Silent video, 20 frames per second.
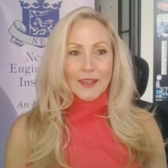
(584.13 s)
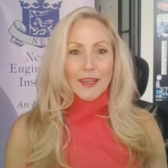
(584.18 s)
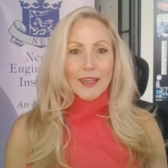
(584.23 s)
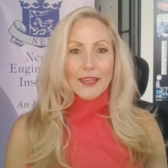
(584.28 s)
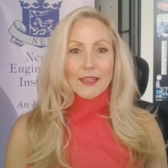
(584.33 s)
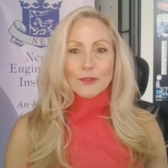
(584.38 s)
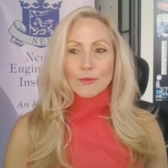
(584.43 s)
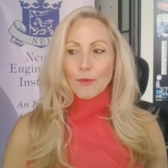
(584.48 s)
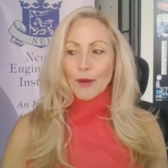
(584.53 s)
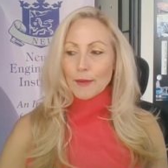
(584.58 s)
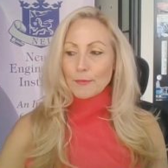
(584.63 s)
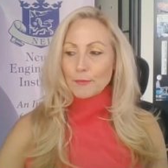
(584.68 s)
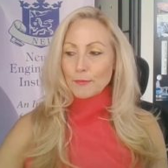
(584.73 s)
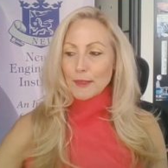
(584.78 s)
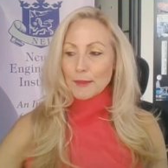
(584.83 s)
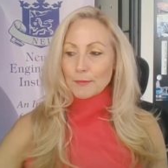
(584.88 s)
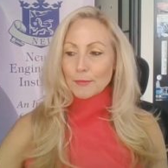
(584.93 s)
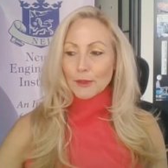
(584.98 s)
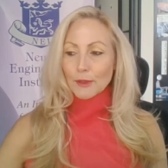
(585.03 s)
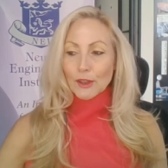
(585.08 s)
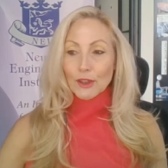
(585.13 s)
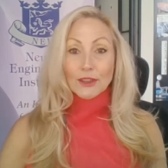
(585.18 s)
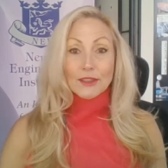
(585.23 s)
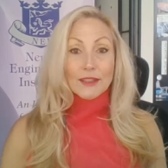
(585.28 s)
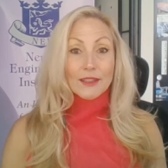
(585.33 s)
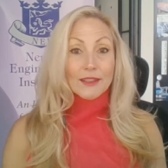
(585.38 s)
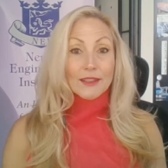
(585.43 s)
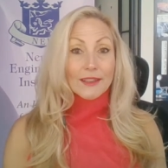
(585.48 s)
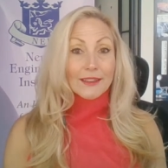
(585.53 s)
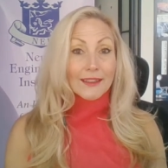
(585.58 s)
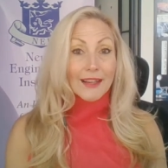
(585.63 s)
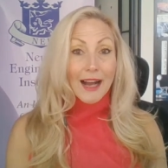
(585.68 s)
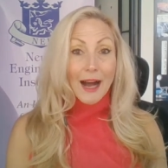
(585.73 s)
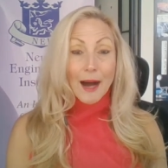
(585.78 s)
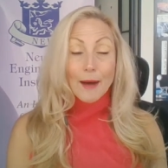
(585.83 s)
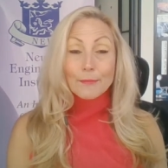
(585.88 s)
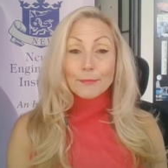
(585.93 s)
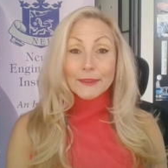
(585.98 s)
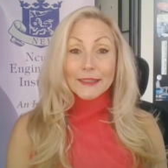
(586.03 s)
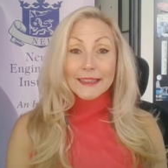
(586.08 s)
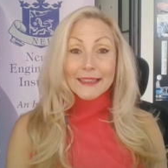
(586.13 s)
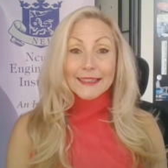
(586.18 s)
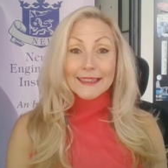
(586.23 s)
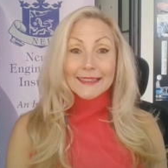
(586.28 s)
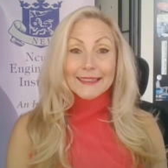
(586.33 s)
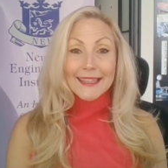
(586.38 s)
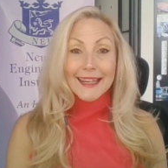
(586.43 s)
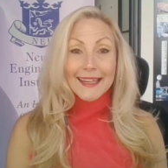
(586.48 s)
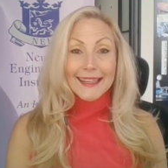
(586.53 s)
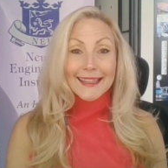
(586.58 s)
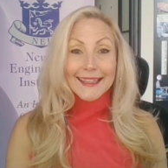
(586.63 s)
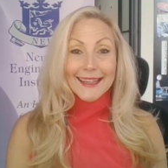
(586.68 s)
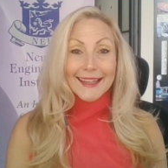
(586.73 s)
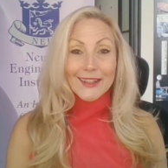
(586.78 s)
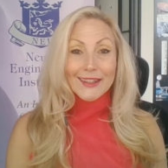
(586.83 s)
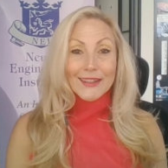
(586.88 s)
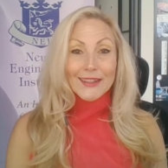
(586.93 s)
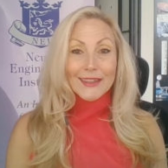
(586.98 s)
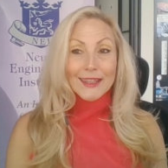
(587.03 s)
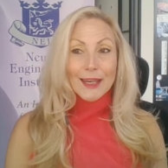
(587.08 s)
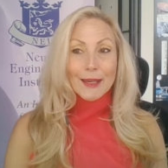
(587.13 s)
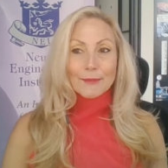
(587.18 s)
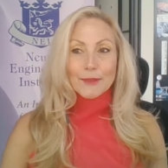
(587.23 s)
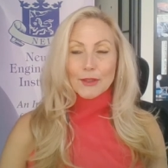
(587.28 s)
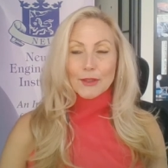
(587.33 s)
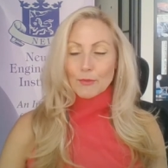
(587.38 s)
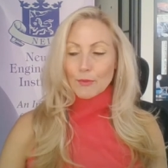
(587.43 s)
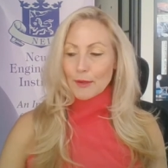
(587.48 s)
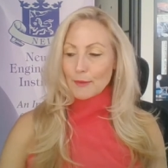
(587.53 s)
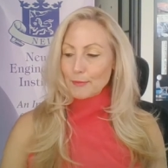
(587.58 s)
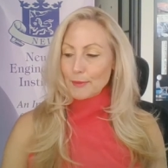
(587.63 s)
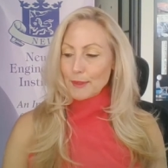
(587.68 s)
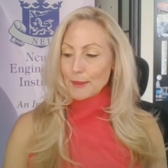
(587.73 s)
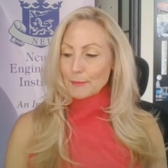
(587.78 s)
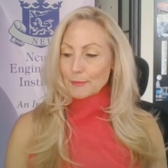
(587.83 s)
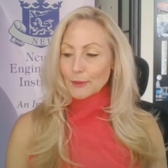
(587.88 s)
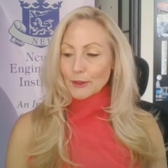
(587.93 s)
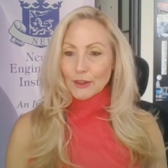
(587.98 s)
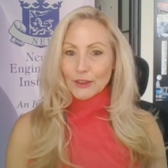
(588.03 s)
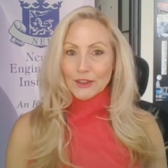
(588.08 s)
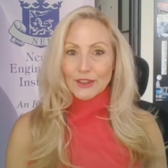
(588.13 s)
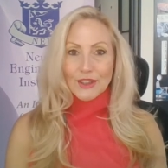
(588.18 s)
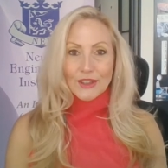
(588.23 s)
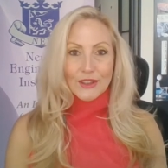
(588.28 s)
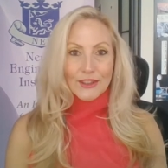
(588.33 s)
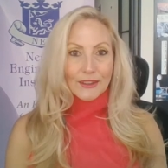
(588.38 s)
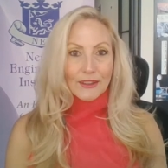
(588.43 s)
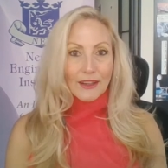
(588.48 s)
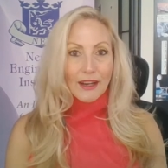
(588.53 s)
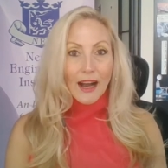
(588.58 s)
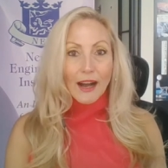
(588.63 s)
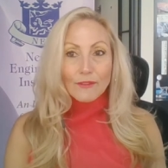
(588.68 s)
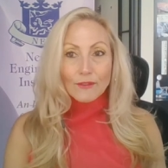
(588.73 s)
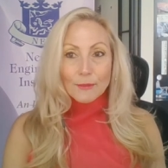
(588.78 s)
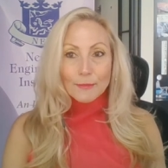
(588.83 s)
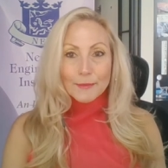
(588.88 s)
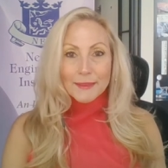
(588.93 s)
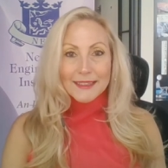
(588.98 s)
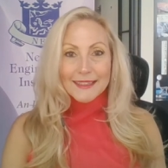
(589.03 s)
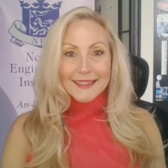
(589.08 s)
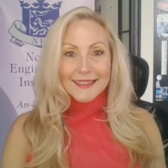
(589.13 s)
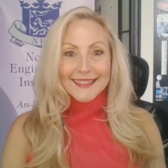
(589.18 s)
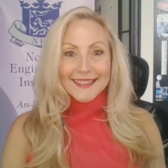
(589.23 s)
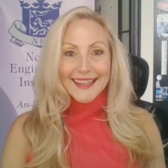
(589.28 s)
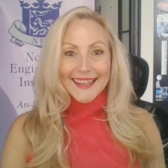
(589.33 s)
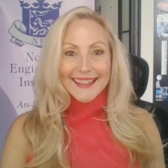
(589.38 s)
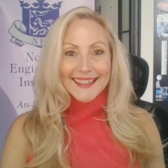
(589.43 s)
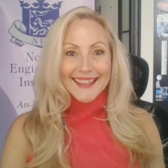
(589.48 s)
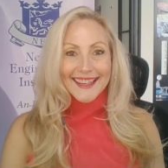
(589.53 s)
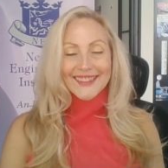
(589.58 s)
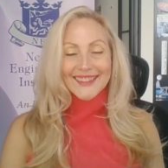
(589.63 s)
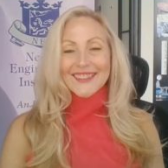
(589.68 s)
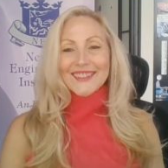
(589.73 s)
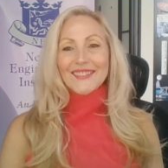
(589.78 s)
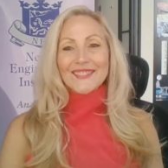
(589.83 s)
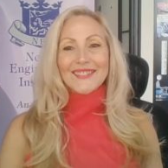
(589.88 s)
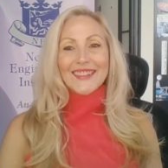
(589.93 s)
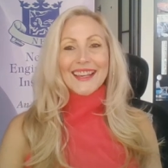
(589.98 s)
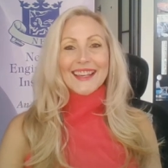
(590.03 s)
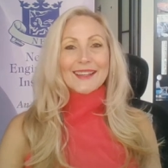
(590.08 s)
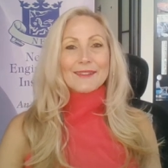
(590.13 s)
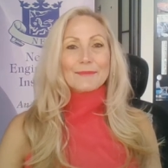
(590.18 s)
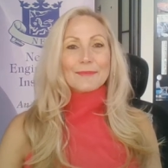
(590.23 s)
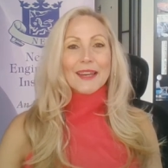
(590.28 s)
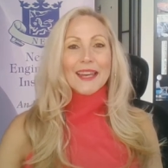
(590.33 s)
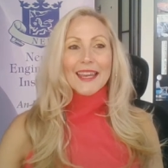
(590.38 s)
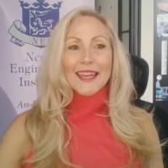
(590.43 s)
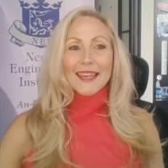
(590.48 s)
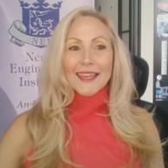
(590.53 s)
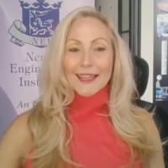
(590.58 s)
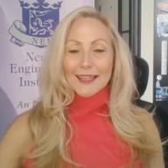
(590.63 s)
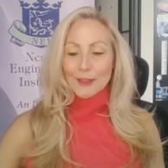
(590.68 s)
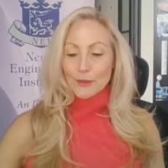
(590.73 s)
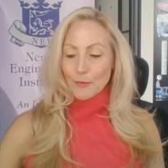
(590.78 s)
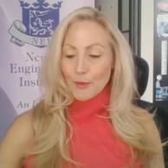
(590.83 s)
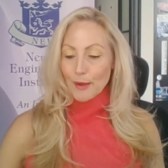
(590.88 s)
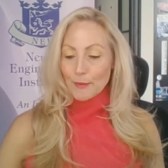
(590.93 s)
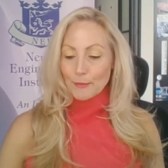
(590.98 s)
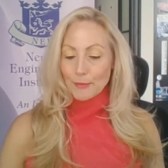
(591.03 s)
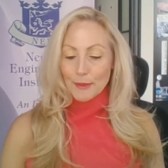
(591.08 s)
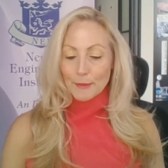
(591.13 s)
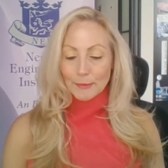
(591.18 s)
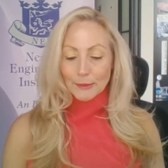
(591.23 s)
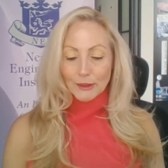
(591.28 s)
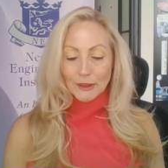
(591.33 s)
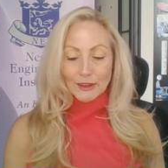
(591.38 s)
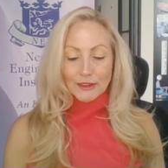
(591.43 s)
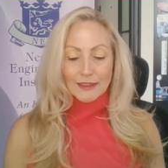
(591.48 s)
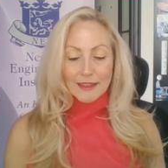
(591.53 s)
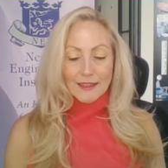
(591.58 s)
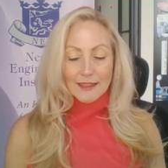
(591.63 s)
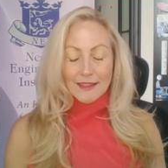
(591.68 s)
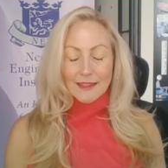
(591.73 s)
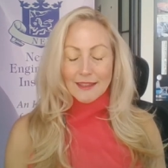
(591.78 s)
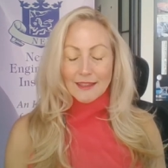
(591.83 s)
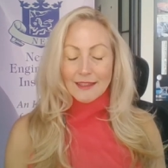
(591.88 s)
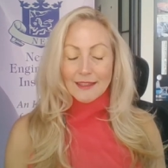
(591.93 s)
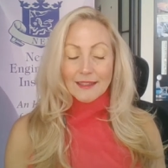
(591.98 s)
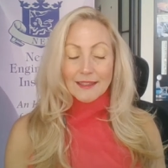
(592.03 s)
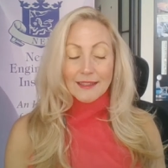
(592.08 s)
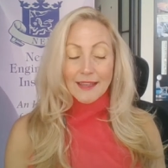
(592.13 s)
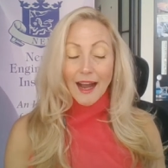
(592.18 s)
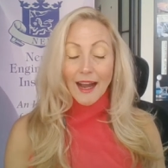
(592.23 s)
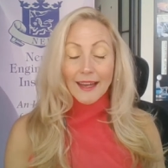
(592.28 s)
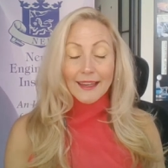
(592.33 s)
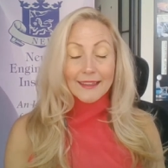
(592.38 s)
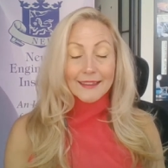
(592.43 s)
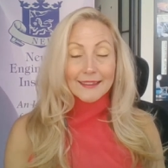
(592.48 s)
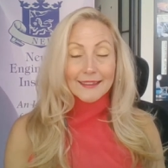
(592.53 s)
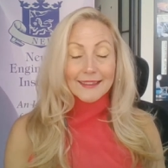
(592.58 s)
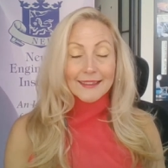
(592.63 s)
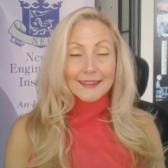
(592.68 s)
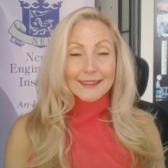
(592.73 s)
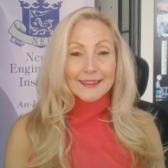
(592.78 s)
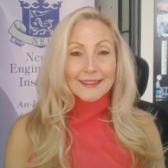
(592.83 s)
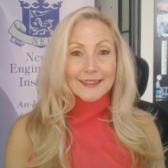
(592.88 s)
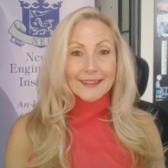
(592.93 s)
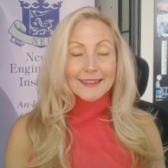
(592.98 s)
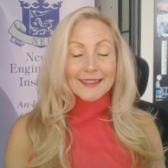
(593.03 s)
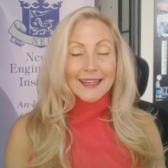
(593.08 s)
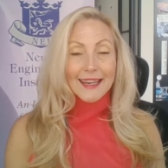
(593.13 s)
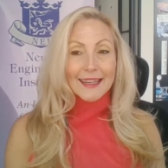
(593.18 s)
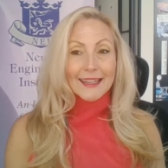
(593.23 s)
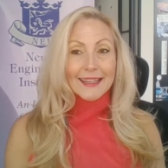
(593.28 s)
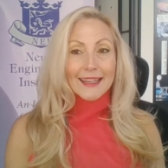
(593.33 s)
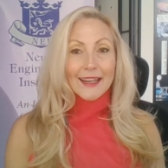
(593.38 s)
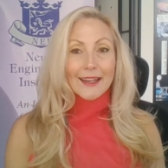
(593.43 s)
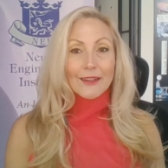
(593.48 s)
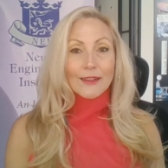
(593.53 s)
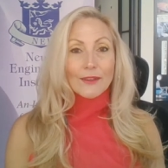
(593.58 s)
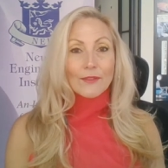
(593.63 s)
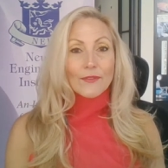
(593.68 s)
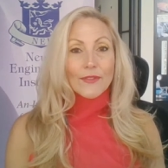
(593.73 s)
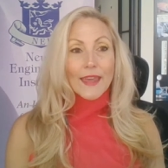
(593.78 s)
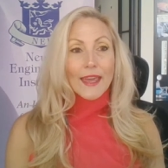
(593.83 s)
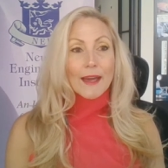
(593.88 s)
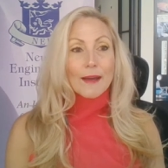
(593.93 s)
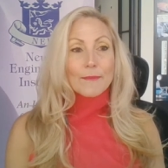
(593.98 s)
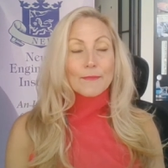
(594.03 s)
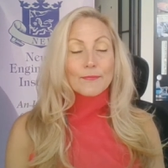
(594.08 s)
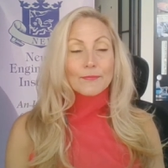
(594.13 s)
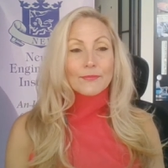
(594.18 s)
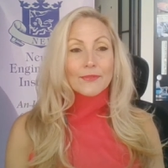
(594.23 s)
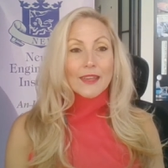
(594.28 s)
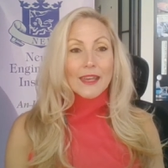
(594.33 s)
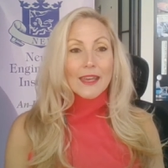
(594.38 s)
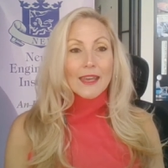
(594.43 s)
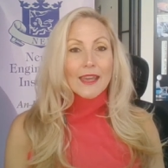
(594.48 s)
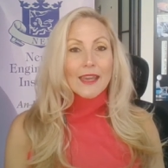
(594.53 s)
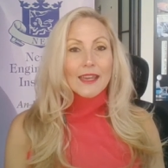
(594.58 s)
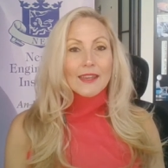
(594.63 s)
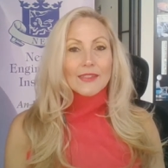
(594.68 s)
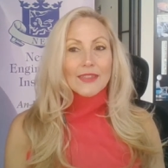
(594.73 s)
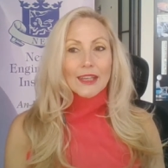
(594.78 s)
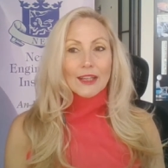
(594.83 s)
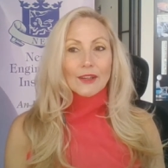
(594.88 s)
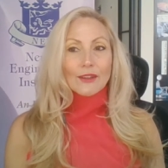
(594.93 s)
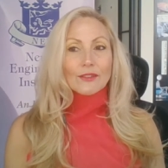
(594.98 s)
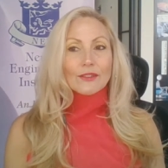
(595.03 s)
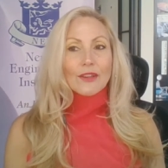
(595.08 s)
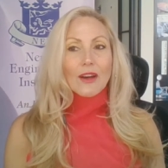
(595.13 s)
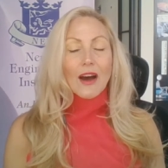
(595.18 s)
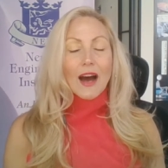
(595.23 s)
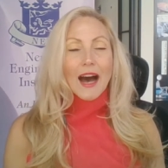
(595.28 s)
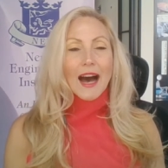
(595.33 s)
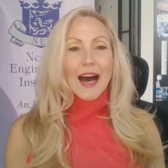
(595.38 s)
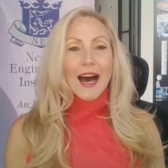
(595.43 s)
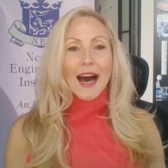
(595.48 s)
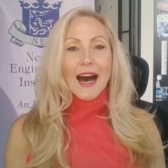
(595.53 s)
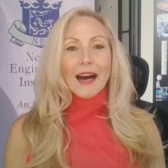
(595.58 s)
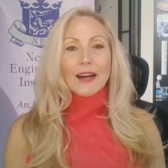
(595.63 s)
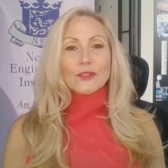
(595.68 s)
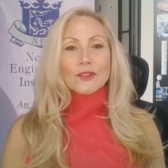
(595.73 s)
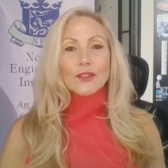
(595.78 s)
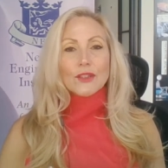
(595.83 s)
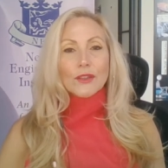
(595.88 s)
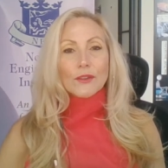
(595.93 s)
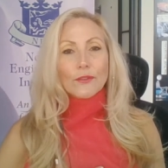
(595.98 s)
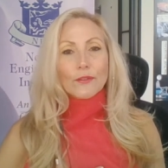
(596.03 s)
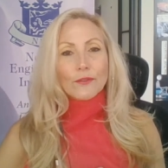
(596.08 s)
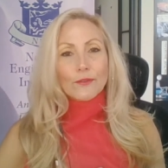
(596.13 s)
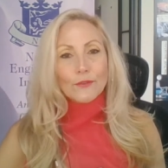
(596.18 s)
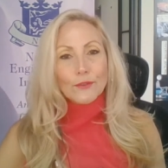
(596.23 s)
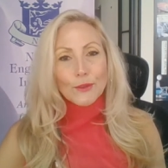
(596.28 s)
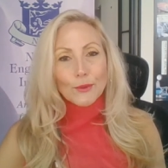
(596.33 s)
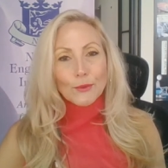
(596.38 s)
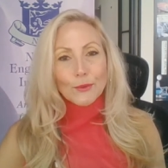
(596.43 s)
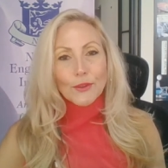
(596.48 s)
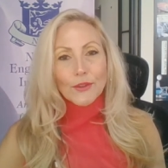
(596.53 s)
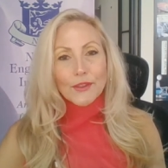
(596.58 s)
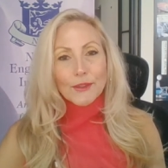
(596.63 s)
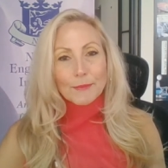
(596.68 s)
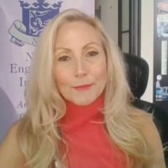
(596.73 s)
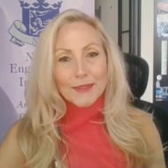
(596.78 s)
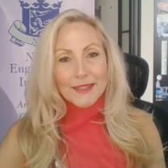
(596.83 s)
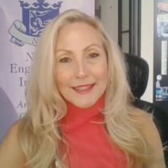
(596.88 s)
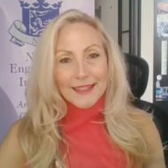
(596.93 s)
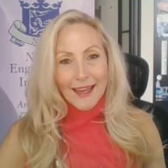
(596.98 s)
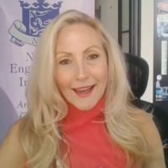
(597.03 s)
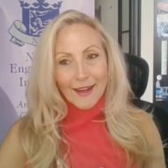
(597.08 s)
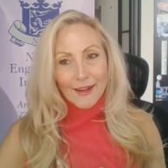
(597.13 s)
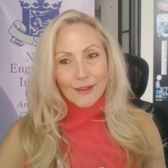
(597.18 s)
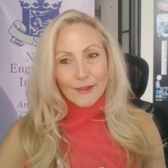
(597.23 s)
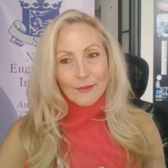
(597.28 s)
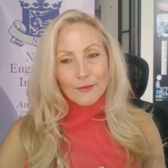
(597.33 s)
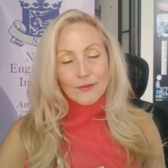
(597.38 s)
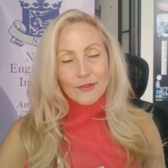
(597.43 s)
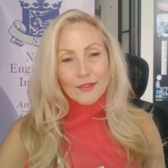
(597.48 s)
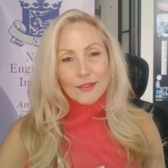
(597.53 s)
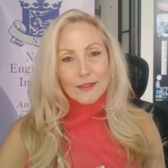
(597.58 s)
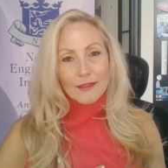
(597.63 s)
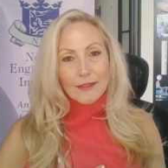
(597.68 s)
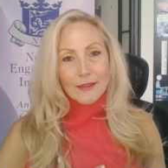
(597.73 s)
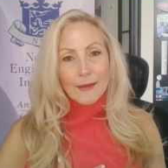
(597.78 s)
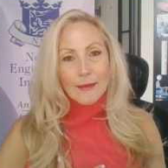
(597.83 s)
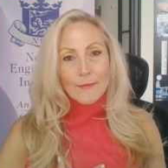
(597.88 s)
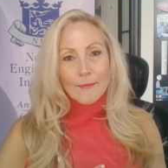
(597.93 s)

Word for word: It's why people look to their company to take care of them. It's why people look to their government to take care of them. It's why people look to society to take care of them. They don't know how to fuel themselves.